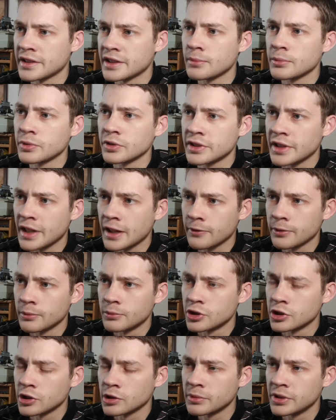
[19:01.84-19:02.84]
Assembled site
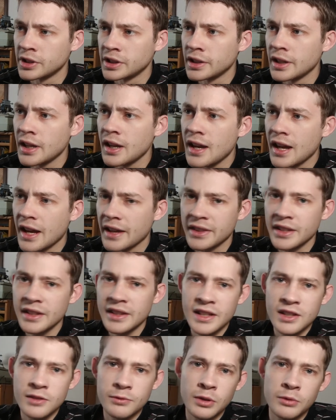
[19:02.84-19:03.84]
from Germany, I think
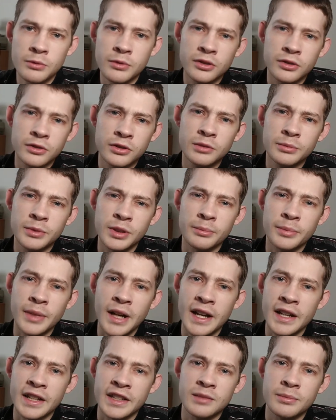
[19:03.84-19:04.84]
that's where we're a little bit
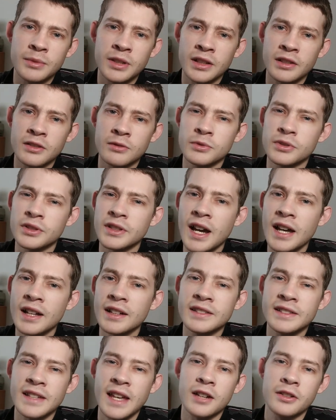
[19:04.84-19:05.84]
biased, because we're not
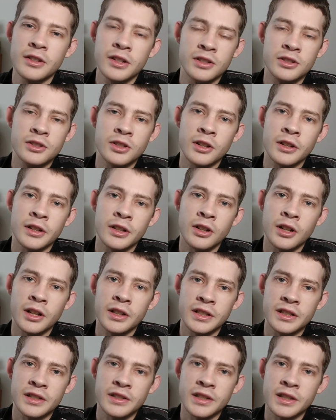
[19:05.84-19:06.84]
exactly the target
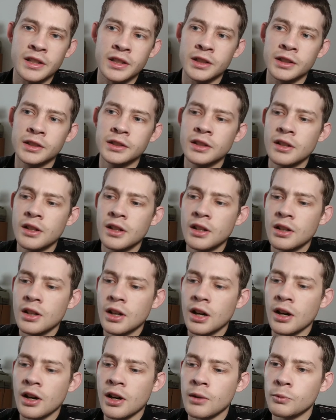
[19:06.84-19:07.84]
audience here.
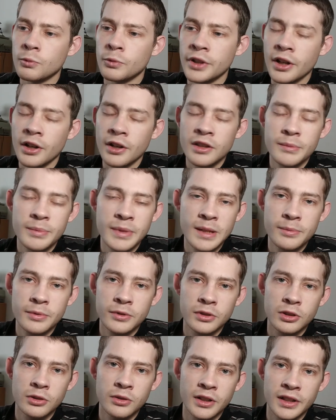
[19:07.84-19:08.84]
We are the
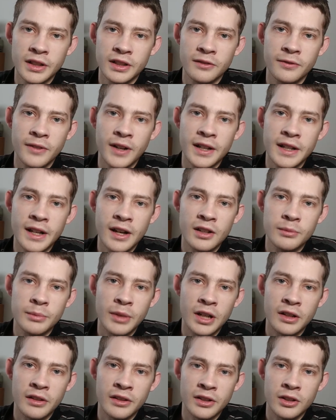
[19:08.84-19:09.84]
people who are going to find out
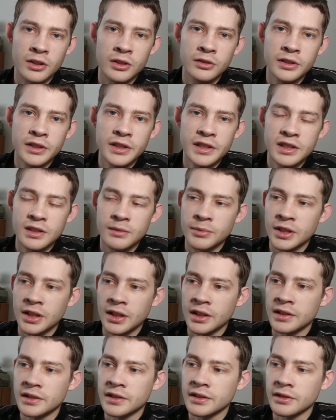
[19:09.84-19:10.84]
about it the earliest,
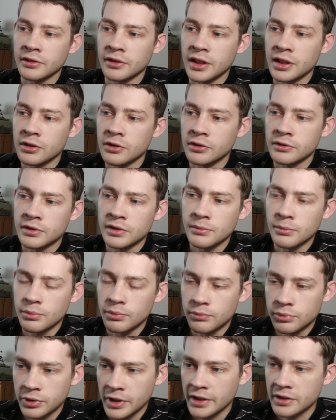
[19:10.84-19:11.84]
because Lego's
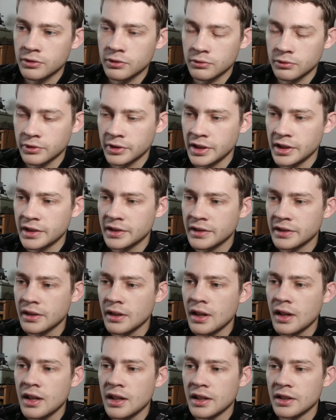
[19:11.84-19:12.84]
press release
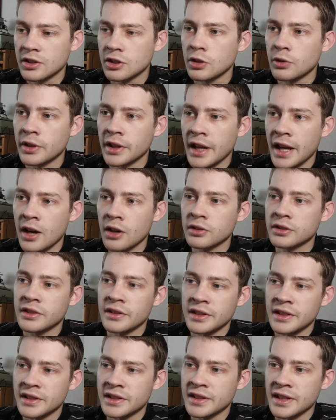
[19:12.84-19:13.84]
is going out to
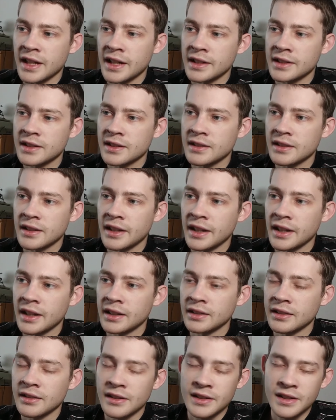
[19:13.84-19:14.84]
these sites,
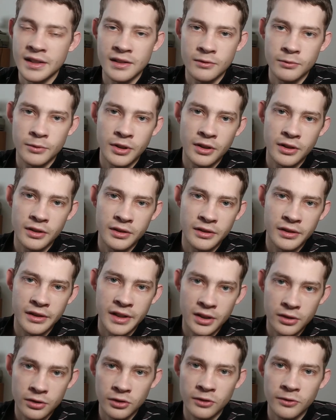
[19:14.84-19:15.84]
and this is where
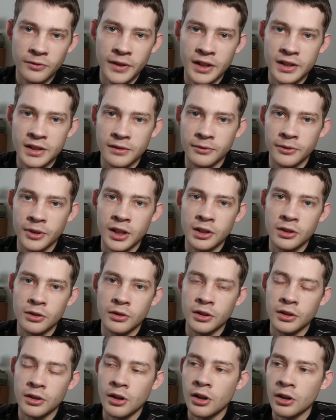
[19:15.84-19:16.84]
the adult fans of
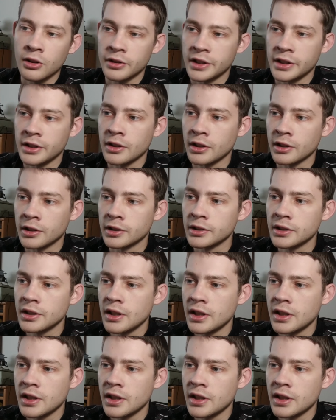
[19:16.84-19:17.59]
Lego already are,